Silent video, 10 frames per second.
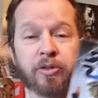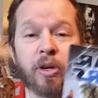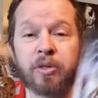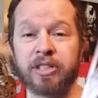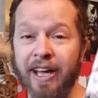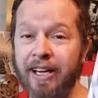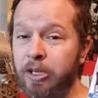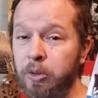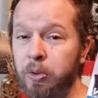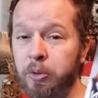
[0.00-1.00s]
So it's kind of
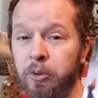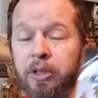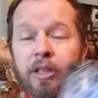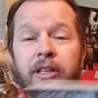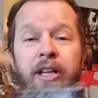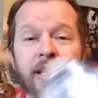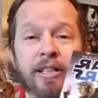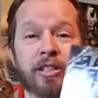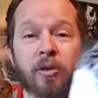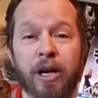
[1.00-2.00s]
cool that he
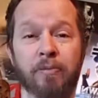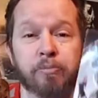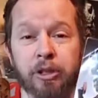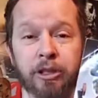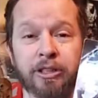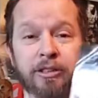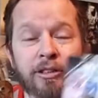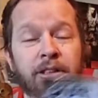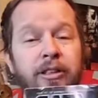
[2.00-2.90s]
gets to write books